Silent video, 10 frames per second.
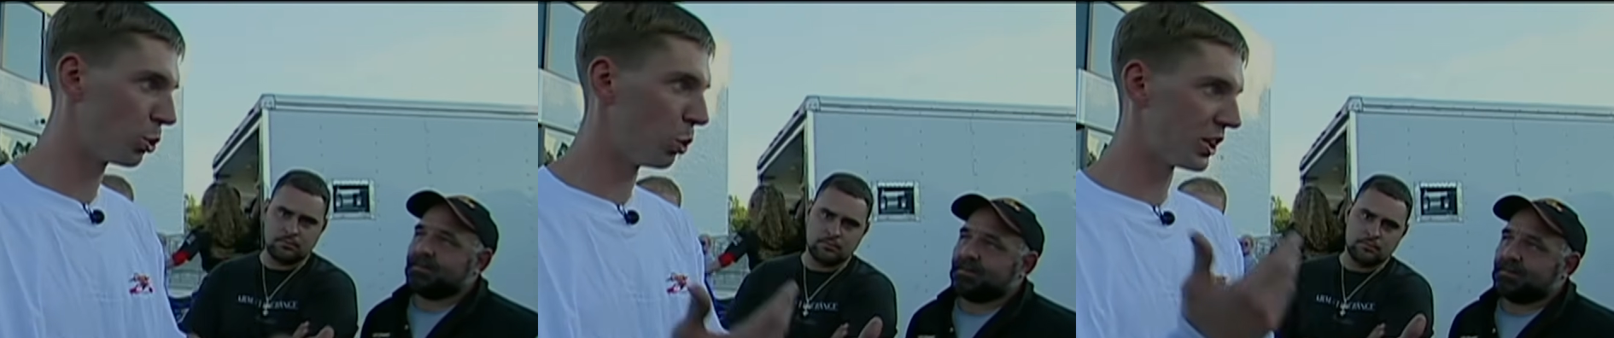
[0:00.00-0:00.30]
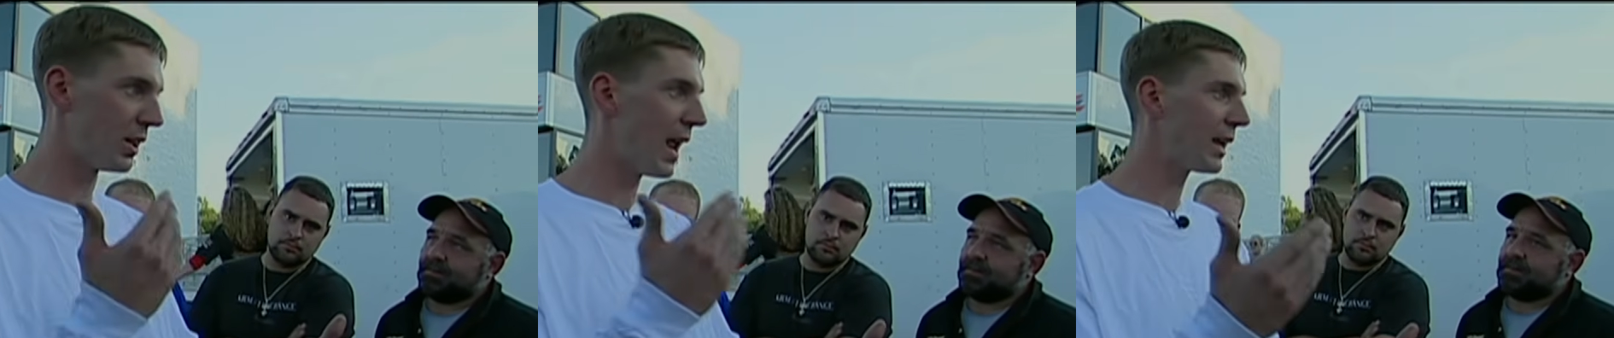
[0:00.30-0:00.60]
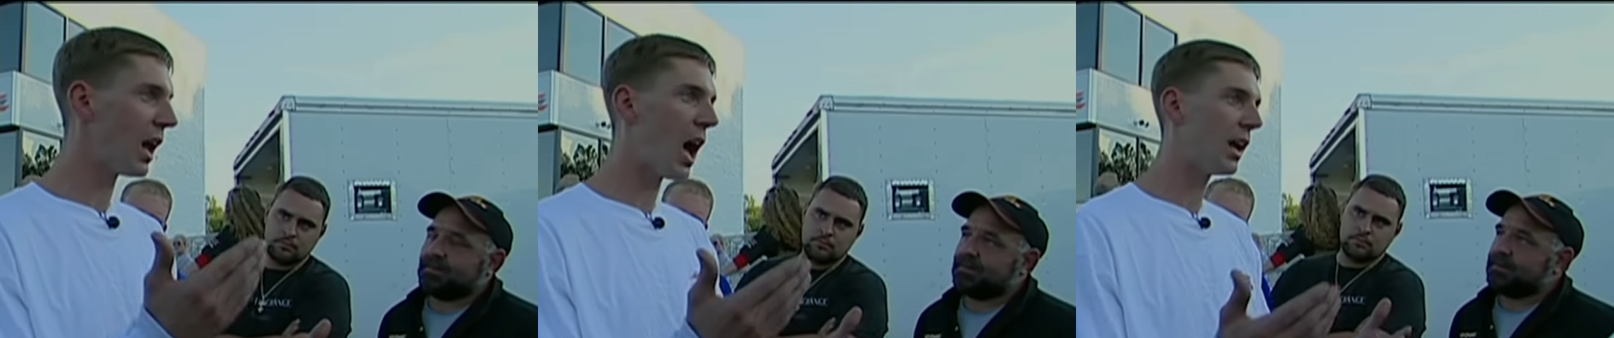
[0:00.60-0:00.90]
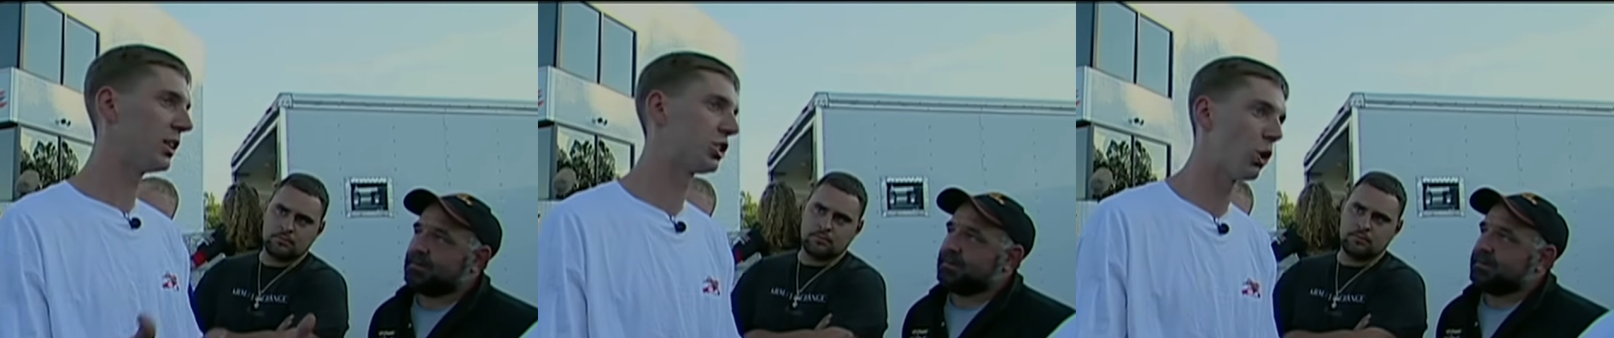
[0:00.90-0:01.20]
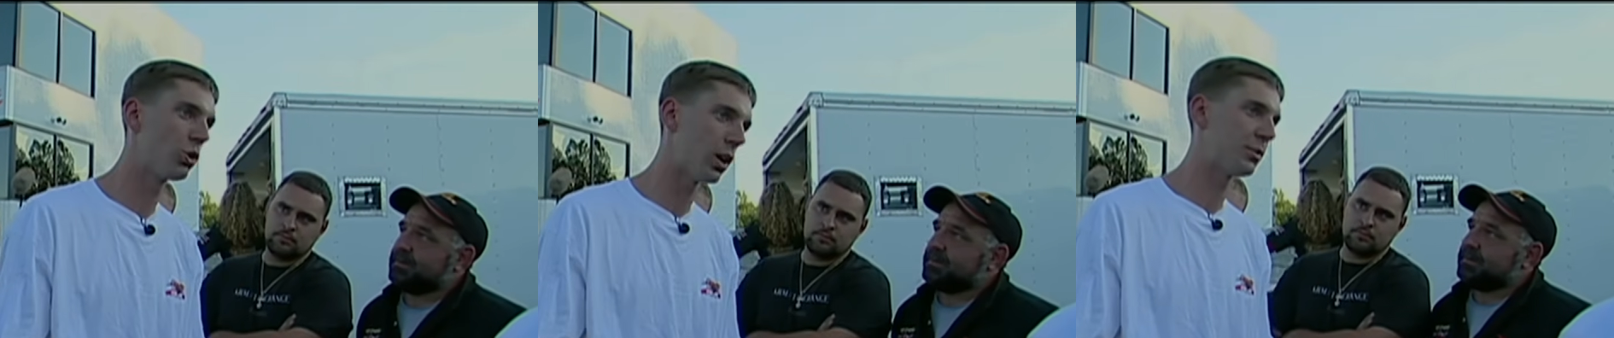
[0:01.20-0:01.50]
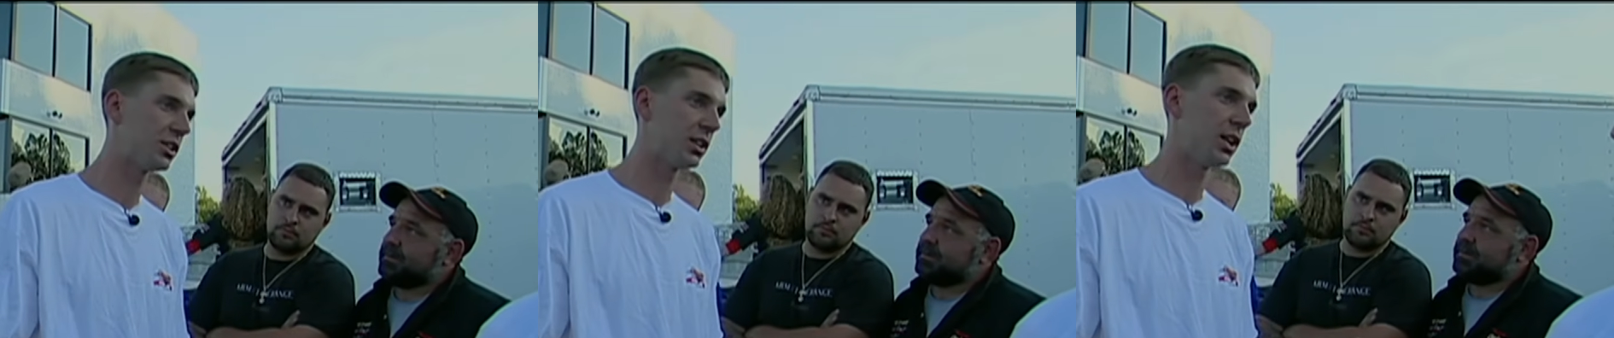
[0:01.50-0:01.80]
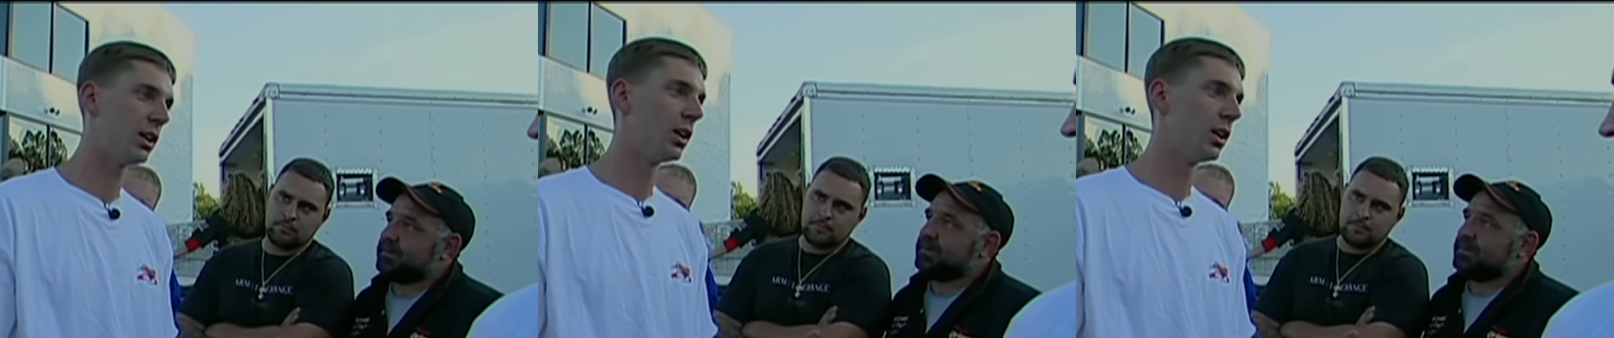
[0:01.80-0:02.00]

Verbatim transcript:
Speaker 1: With the naked eye, it's so tough to see